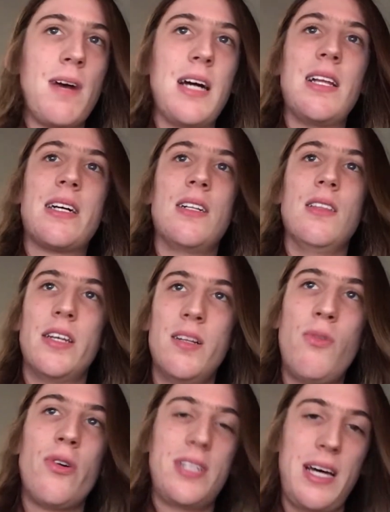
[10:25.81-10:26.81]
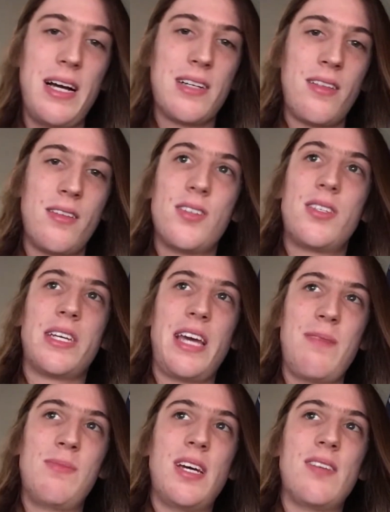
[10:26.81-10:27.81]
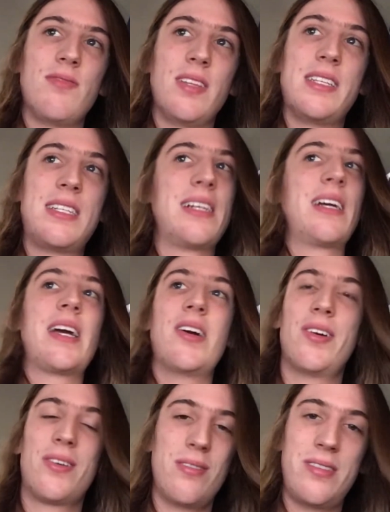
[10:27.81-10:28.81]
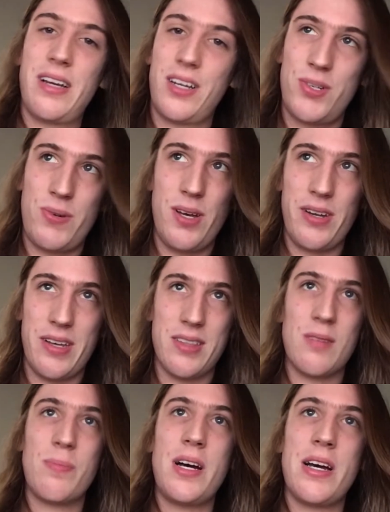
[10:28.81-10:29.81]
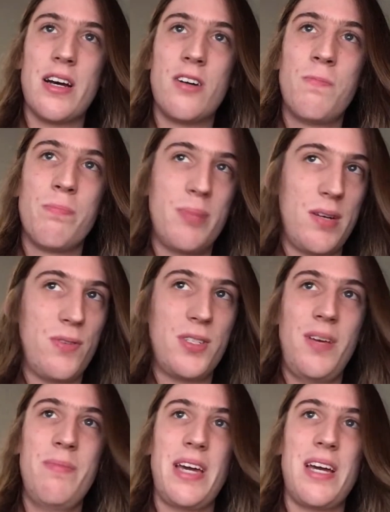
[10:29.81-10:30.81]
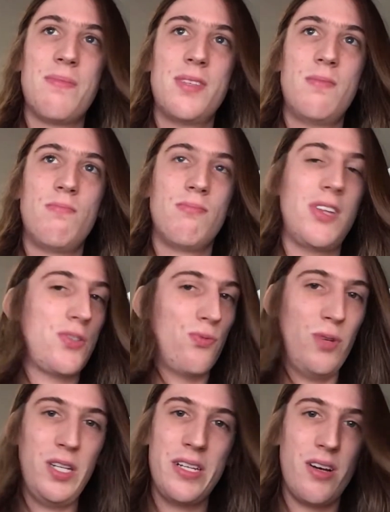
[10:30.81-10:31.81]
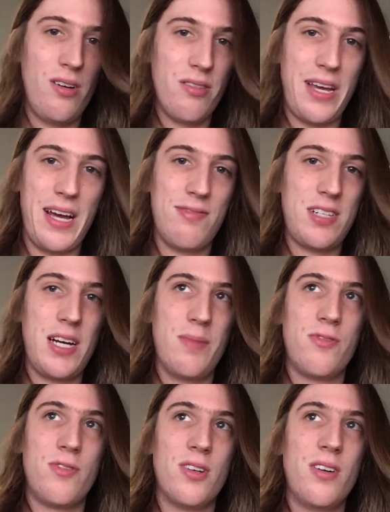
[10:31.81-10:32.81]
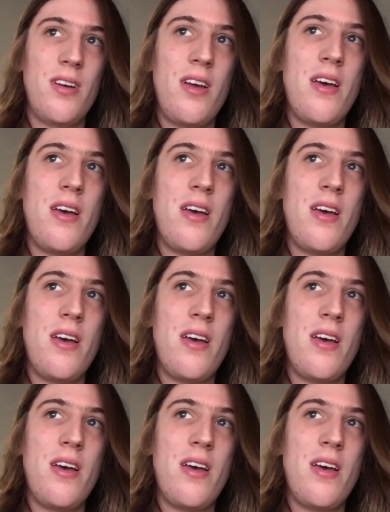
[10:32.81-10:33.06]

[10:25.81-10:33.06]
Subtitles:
I'd like a little more tact than just a game dev listing a character's sexuality in their bio, but for some games, that's really all they have time for.